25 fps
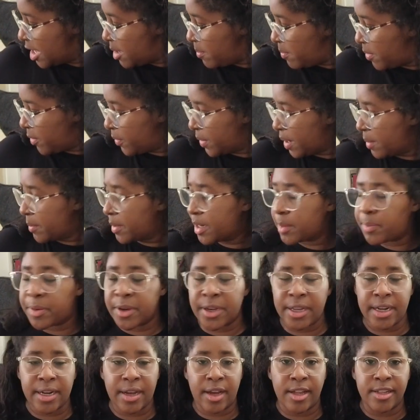But what I'm gonna
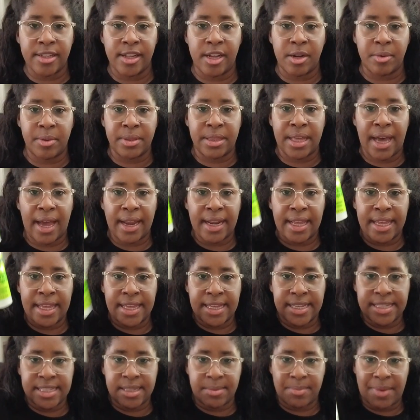put along with that
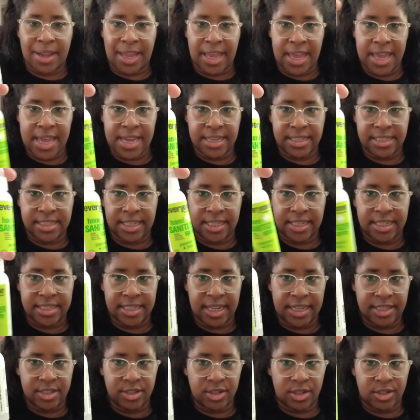is my hand
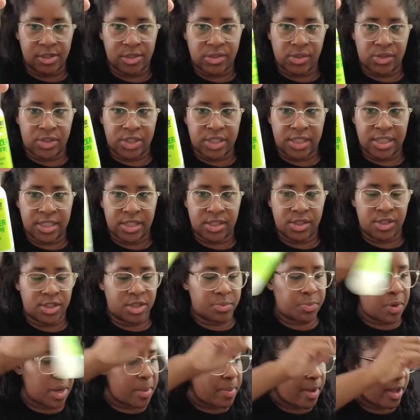sanitizer. So just this little
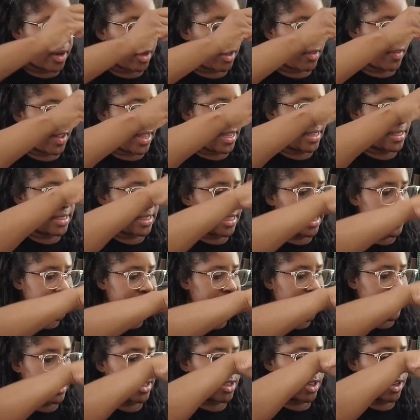spray bottle of hand
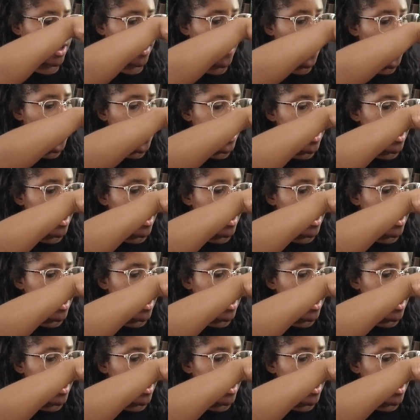sanitizer